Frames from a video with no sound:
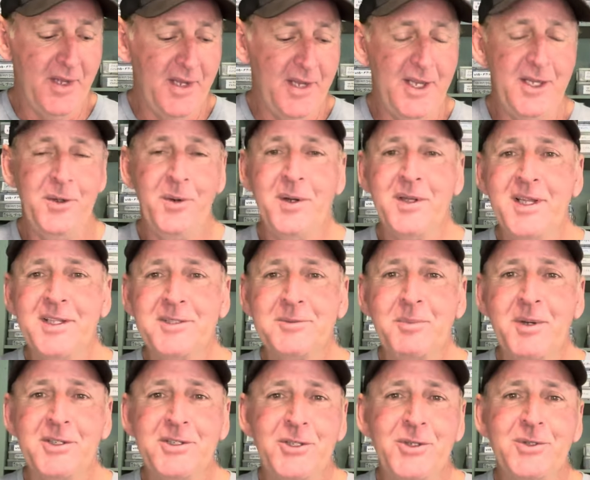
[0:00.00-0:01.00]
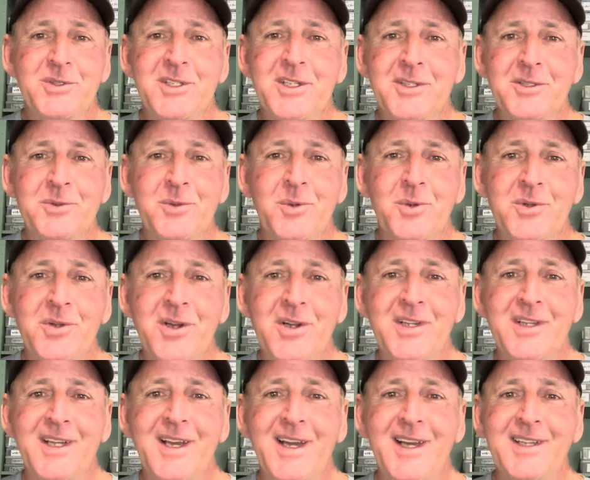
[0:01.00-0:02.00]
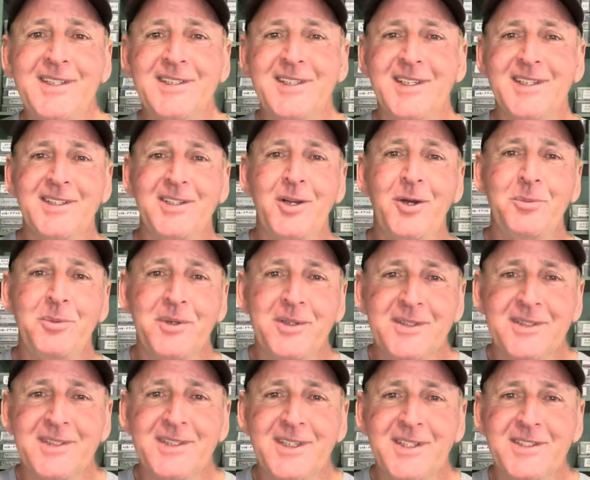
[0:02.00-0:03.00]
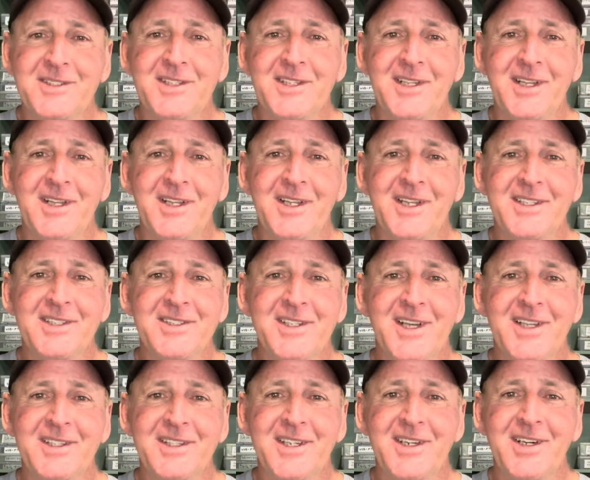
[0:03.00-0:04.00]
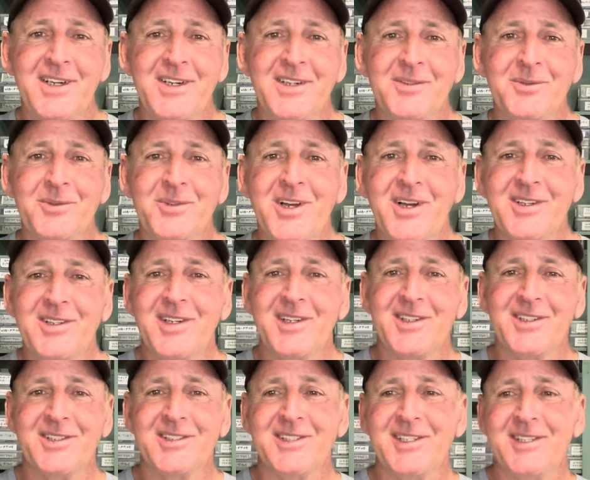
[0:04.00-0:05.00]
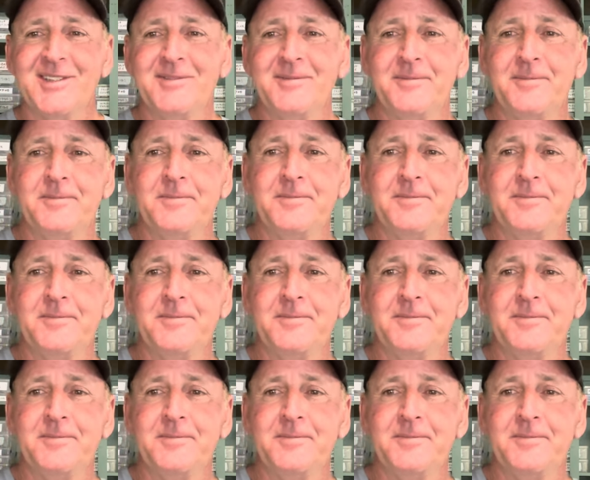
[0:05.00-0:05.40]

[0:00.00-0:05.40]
anyway, that's my 2 cents worth on it, guys. I hope it gives you a little insight there, and we'll talk later. See you.